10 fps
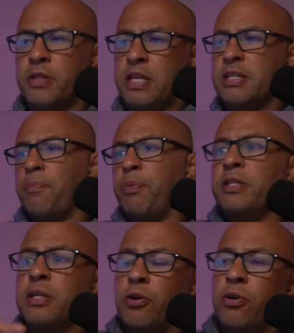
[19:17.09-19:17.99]
things are
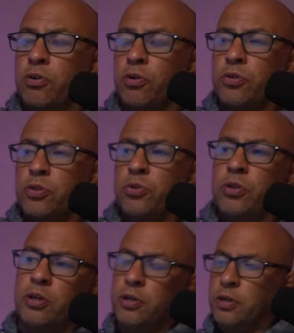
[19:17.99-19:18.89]
printed onto
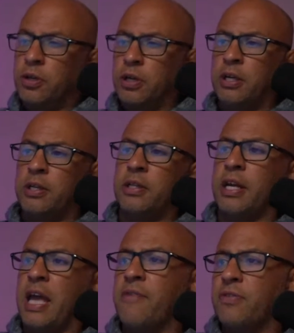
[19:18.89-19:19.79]
the
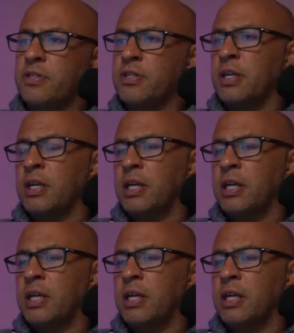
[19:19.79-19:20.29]
canvas.